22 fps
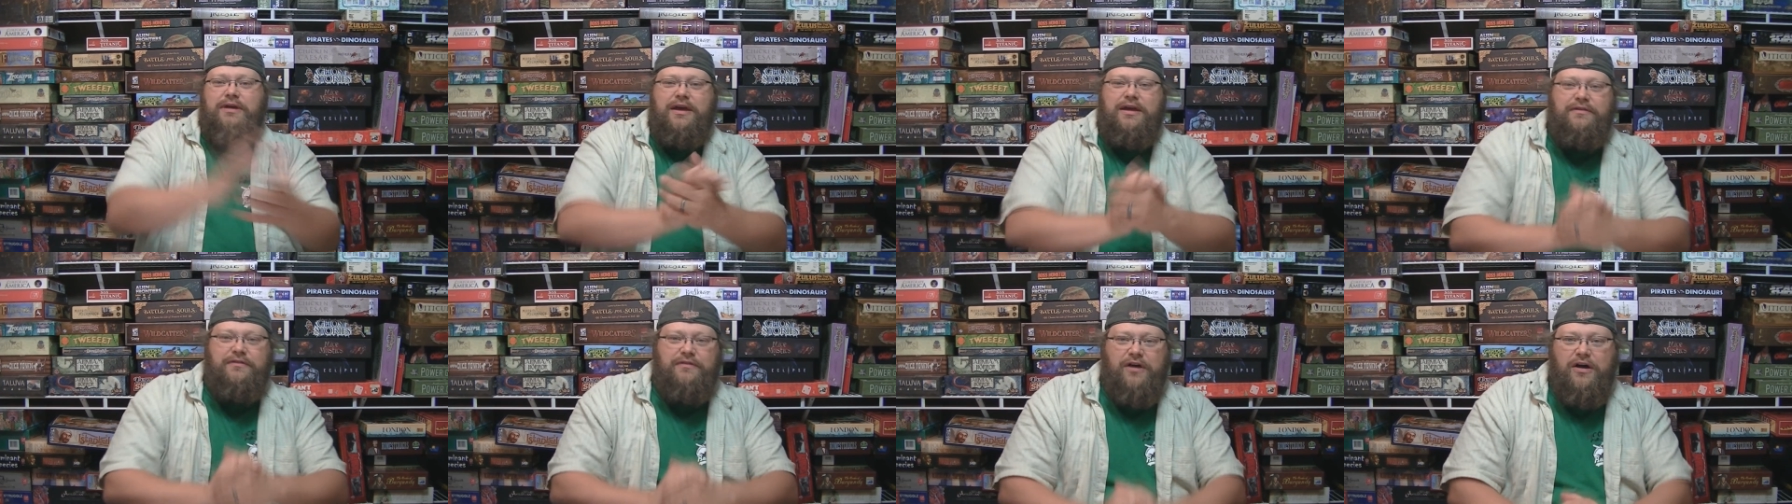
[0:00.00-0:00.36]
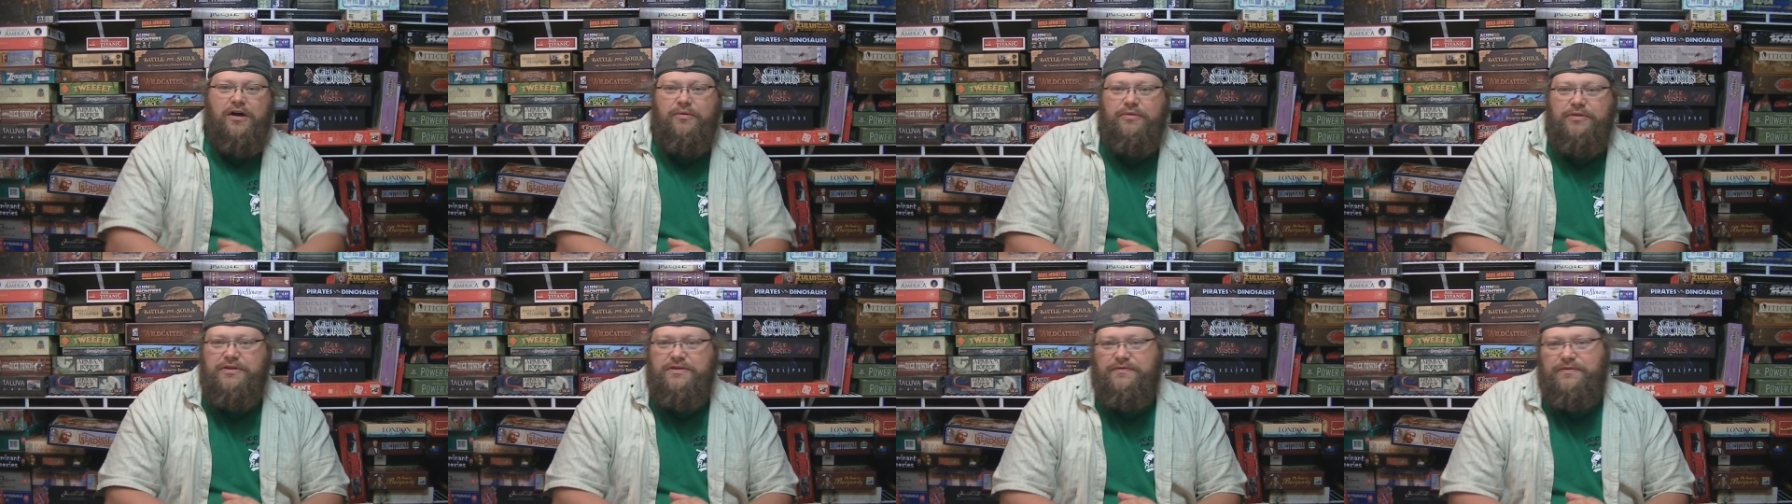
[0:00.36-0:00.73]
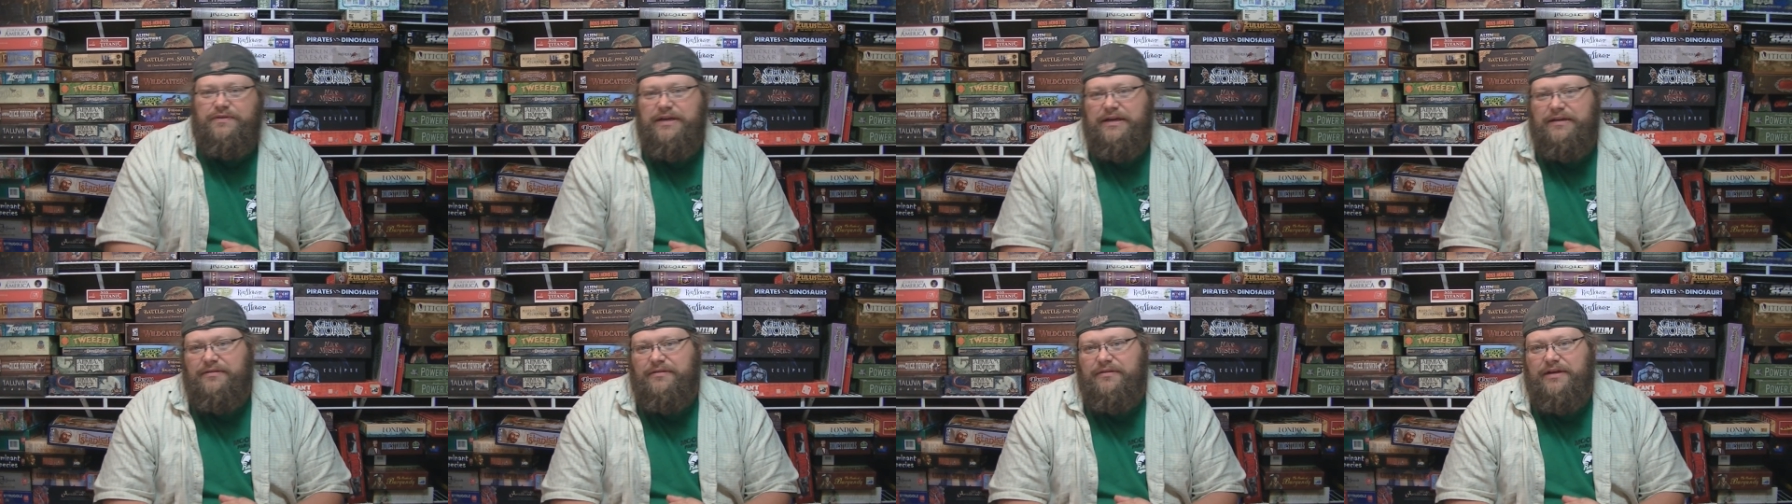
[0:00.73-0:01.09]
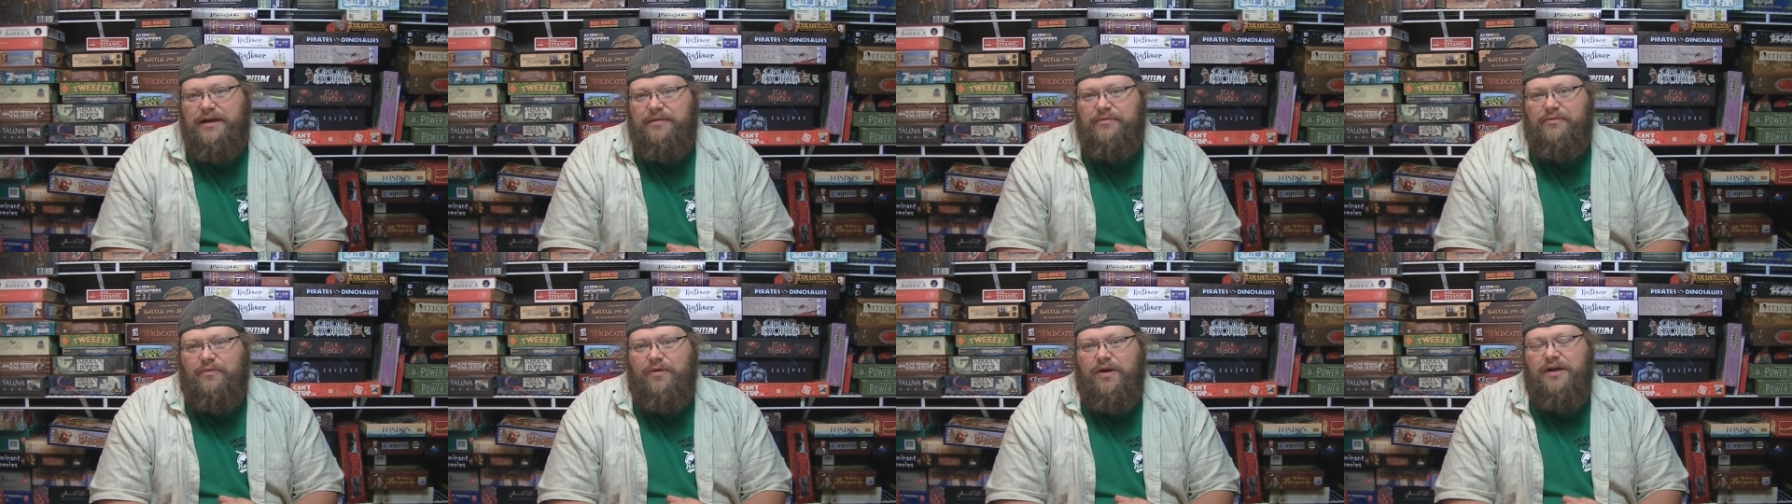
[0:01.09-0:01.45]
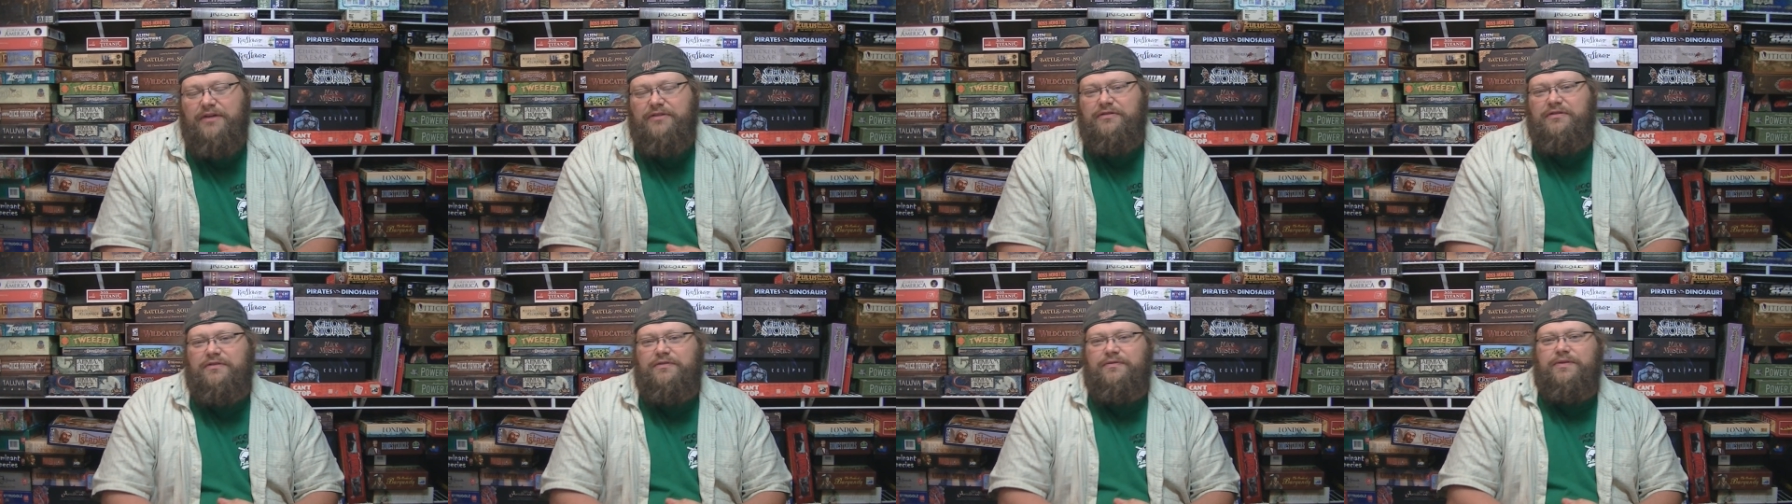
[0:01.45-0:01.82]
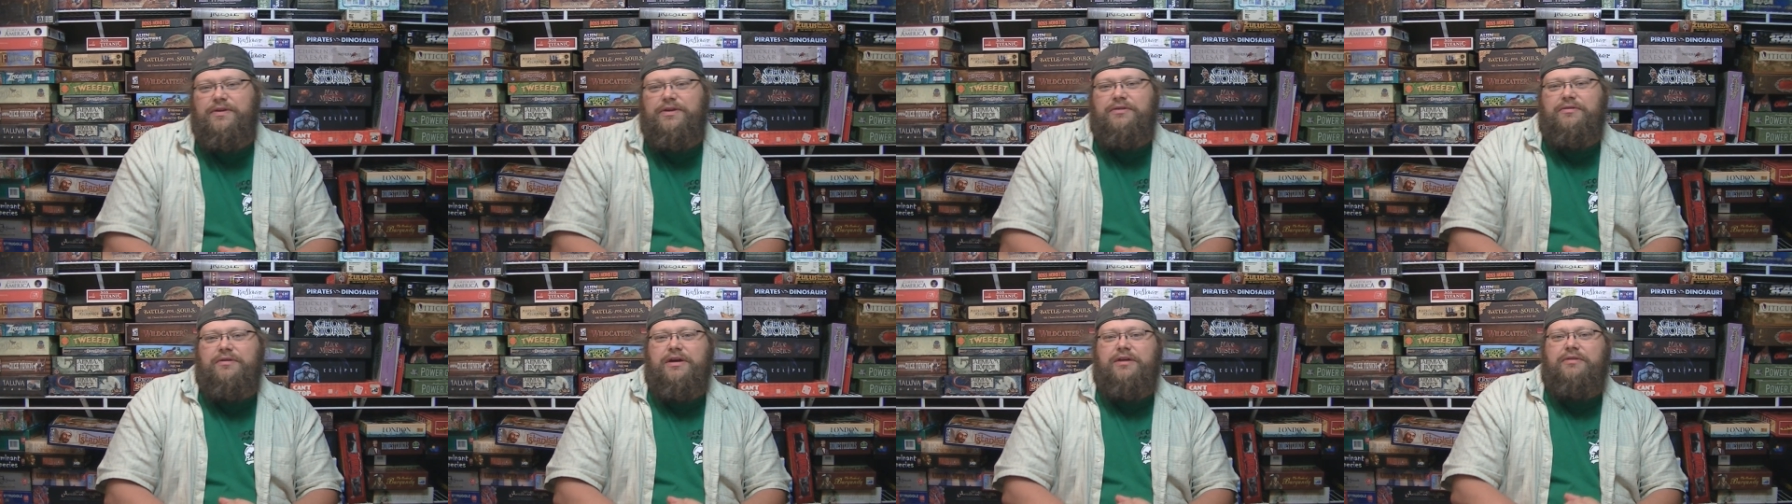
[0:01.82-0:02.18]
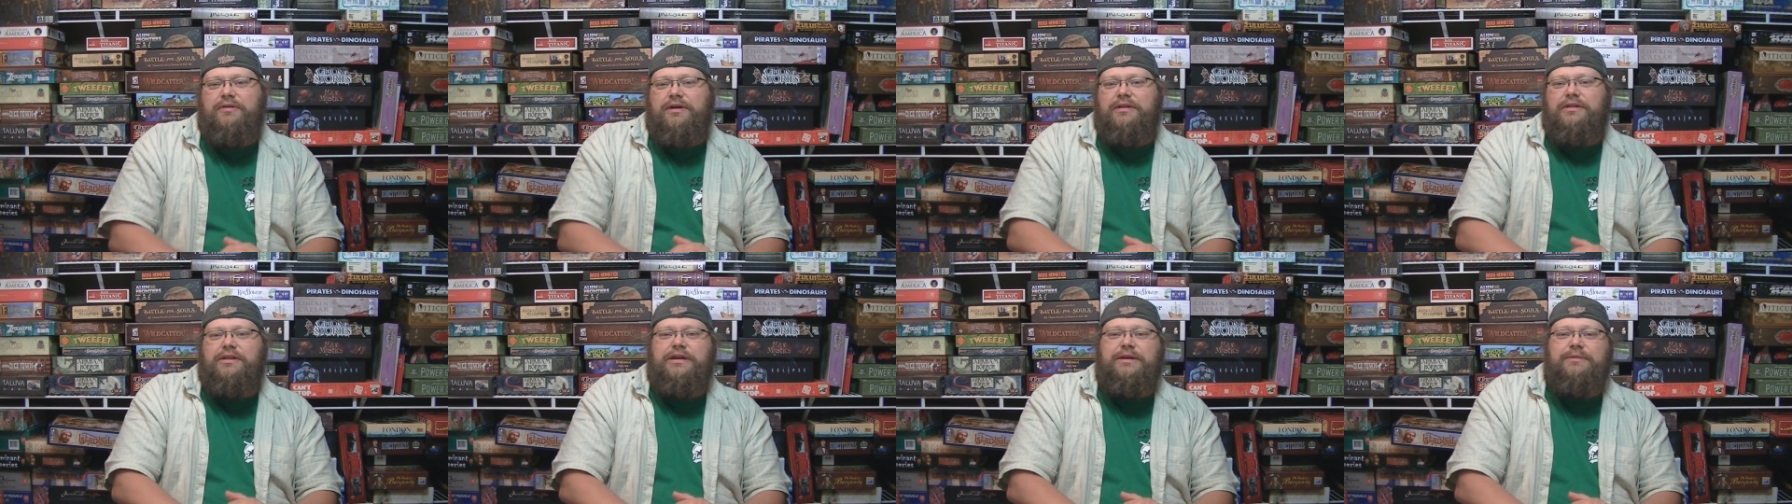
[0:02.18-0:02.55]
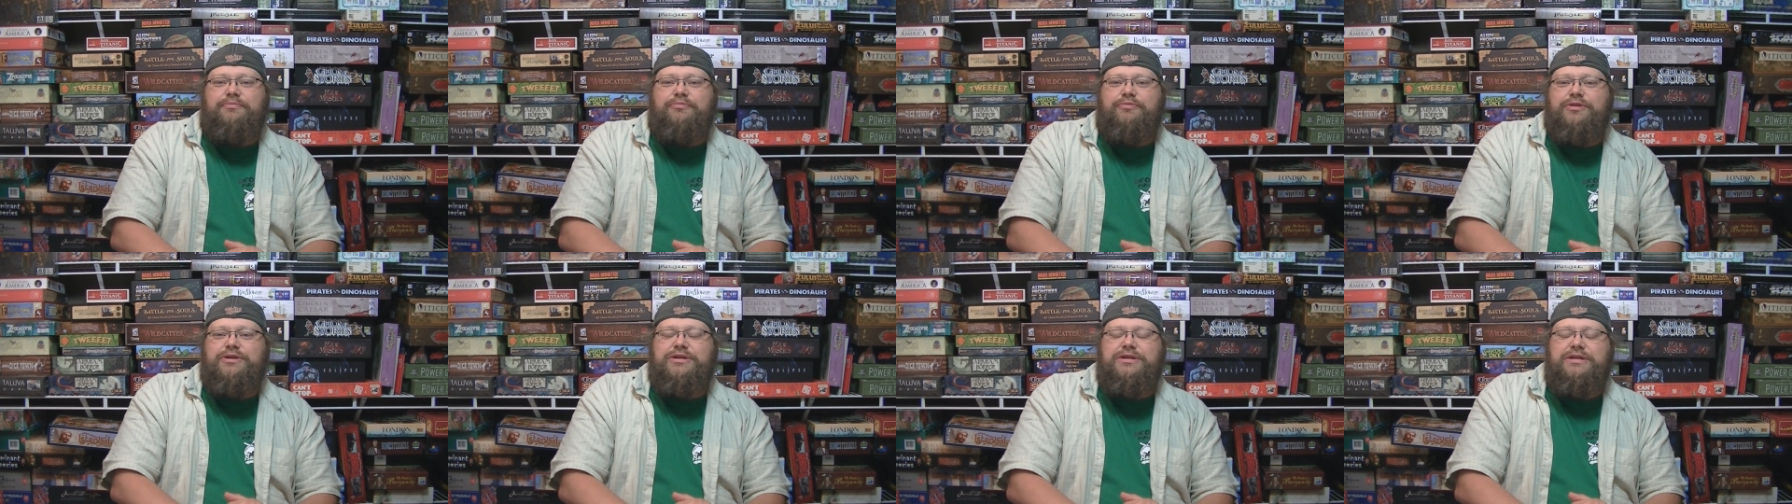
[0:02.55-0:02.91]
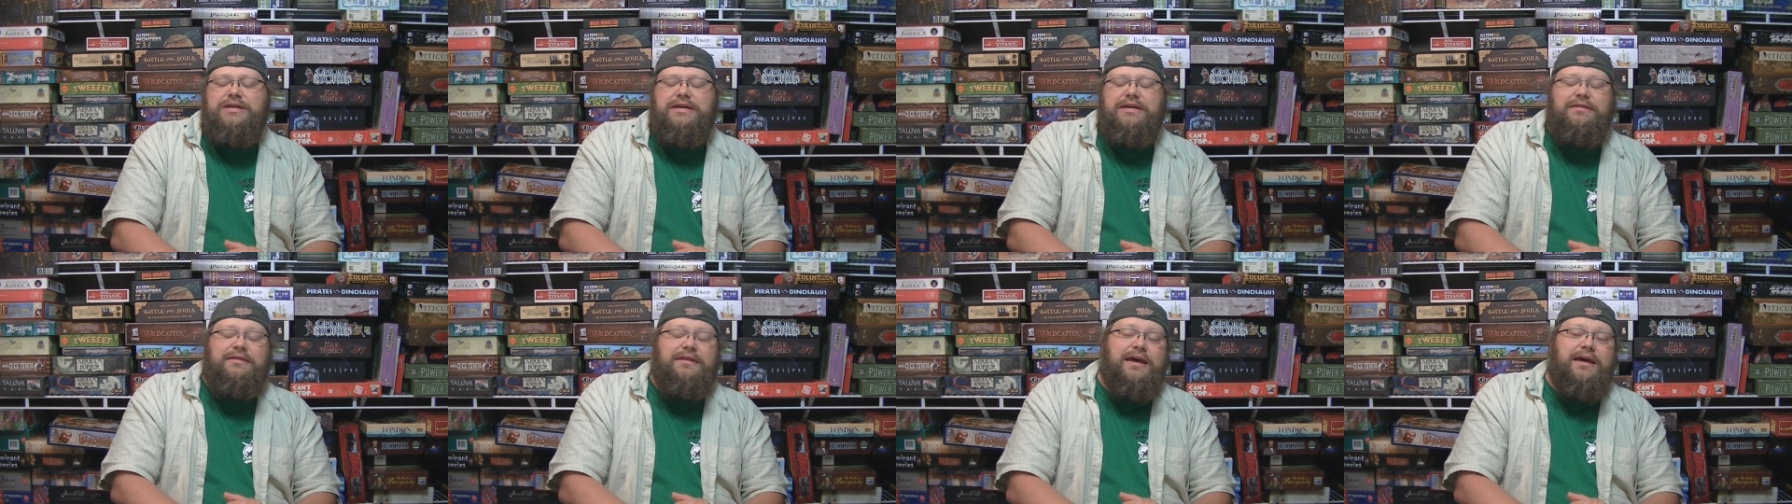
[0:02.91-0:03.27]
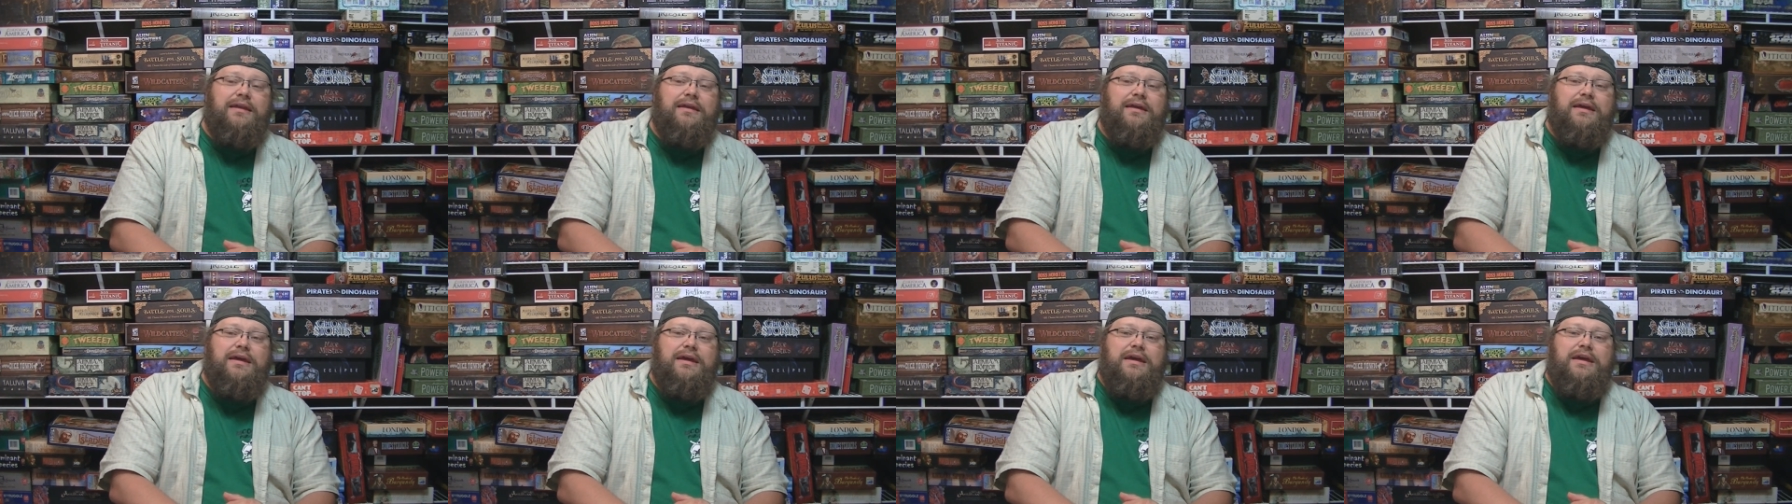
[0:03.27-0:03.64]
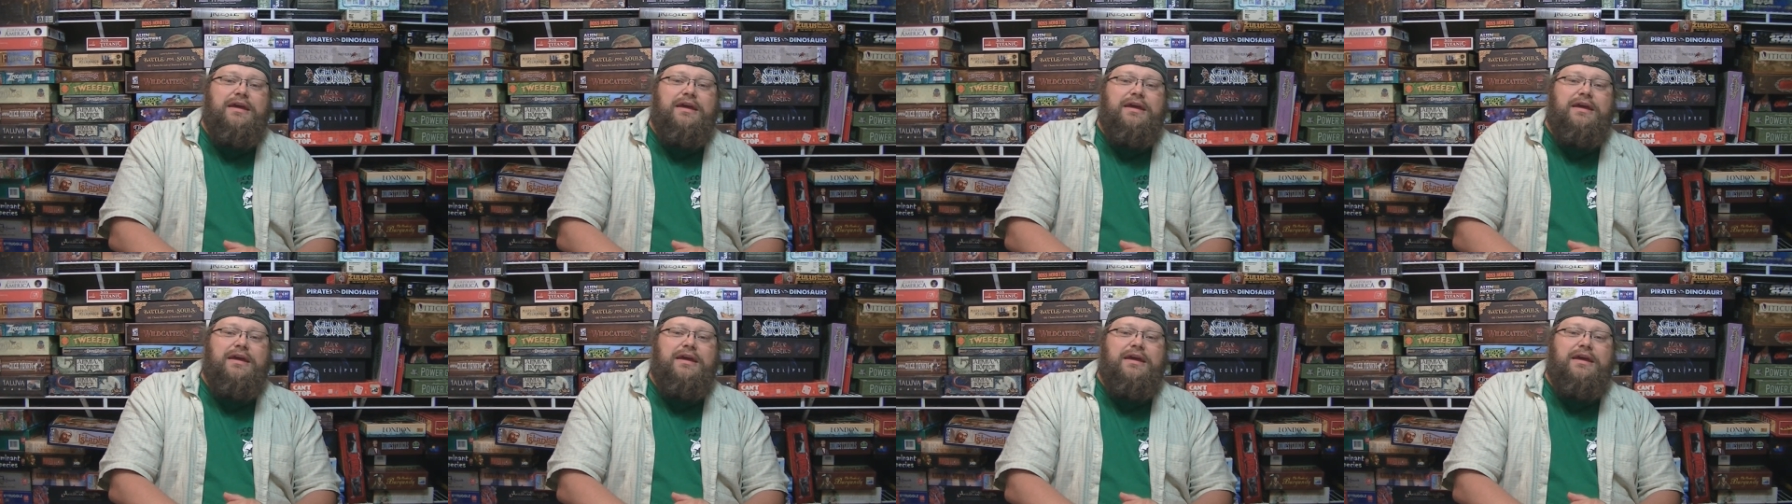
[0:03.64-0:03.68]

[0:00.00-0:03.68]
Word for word: as always, for taking the time to watch this video. I greatly appreciate that.